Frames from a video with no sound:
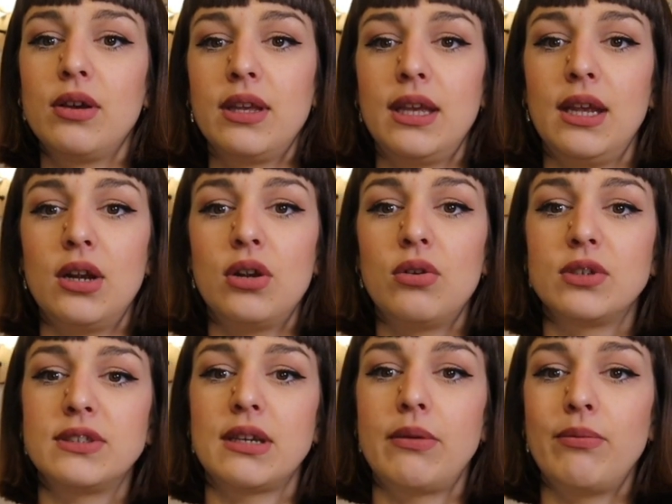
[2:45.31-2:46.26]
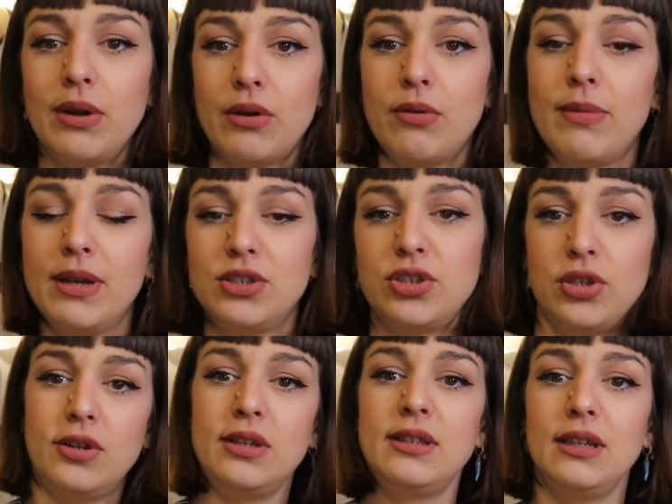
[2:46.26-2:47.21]
here or somewhere on my
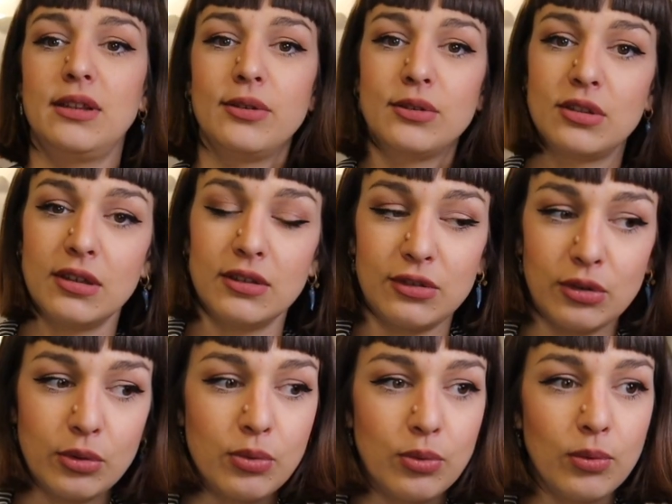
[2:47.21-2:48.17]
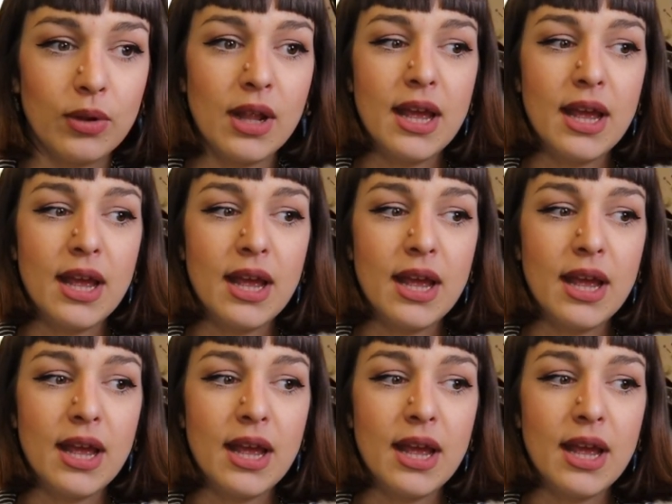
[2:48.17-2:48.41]
shirt. It looks so cool.